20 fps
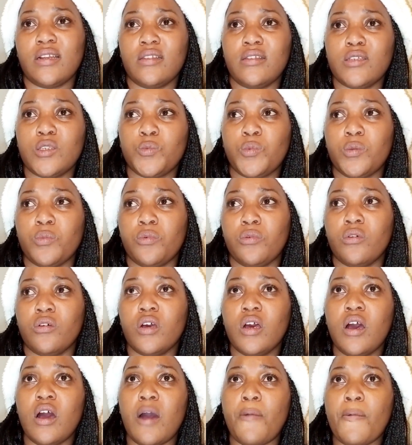these people.
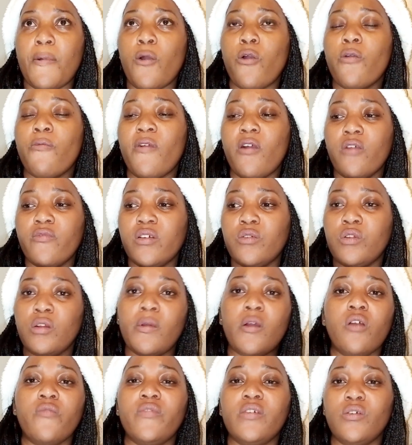
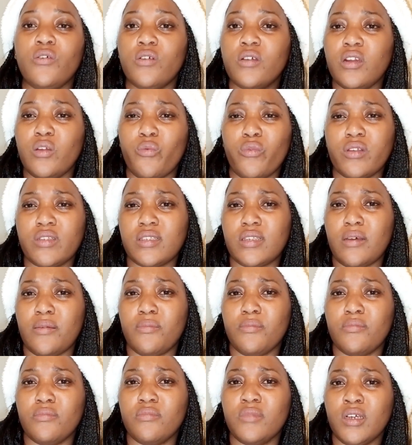With
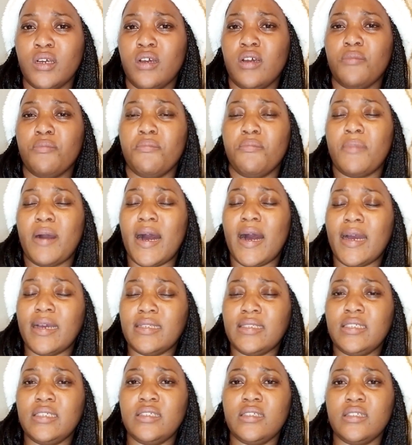some
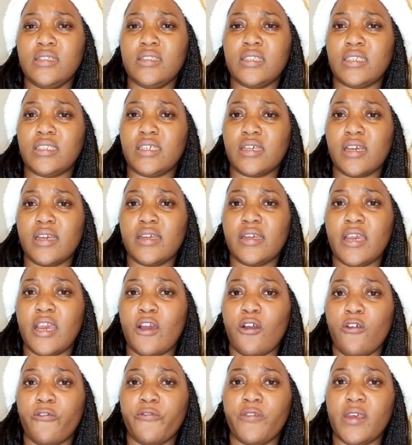money, they're taking
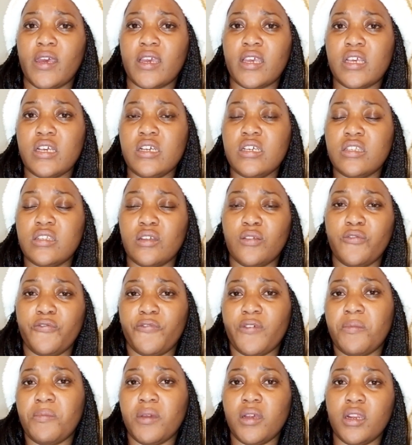care of their kids and
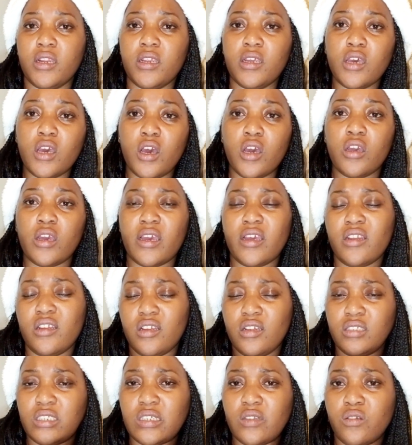family. And
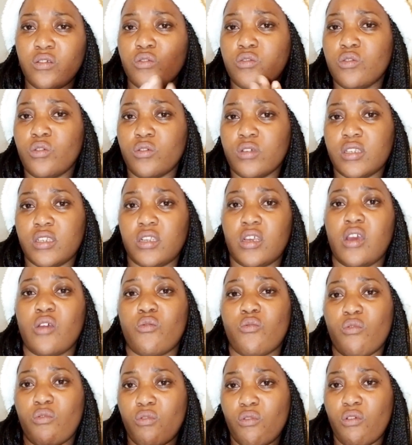in channel say
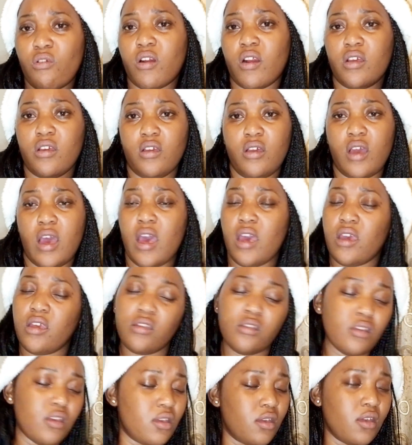no call. Hi,
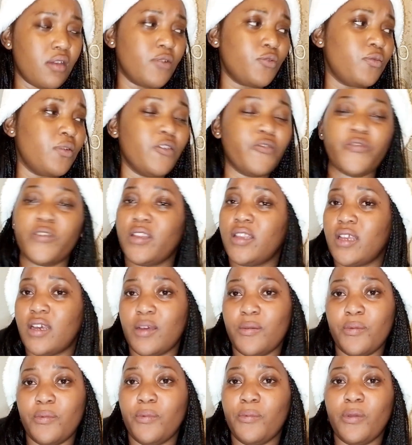
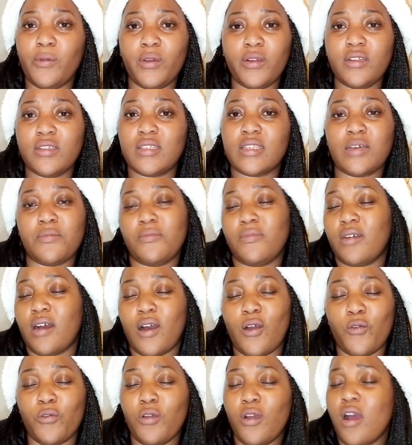Lavenda, we win
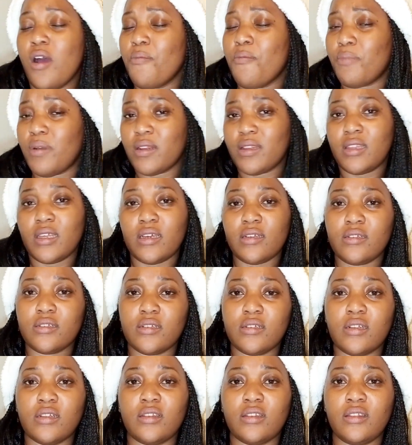somehow. But
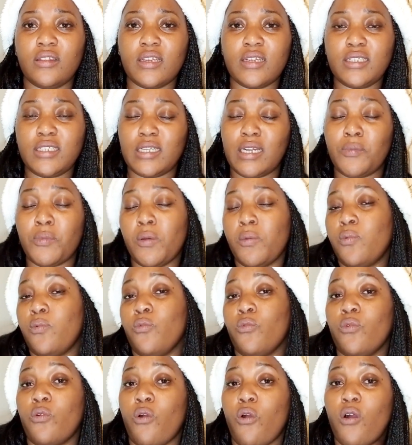then
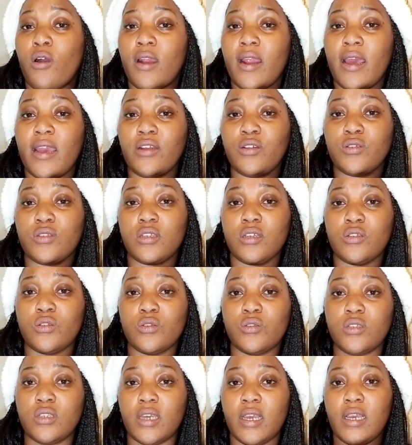all I had to say
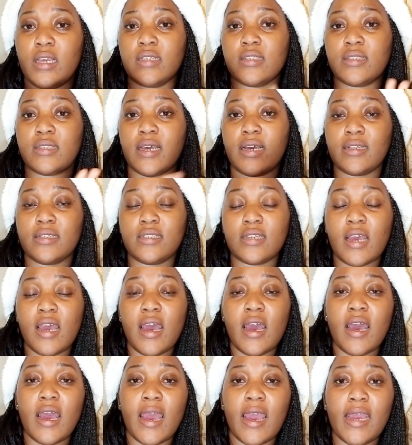today is that,
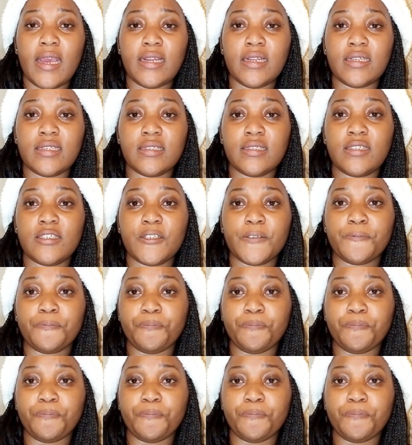and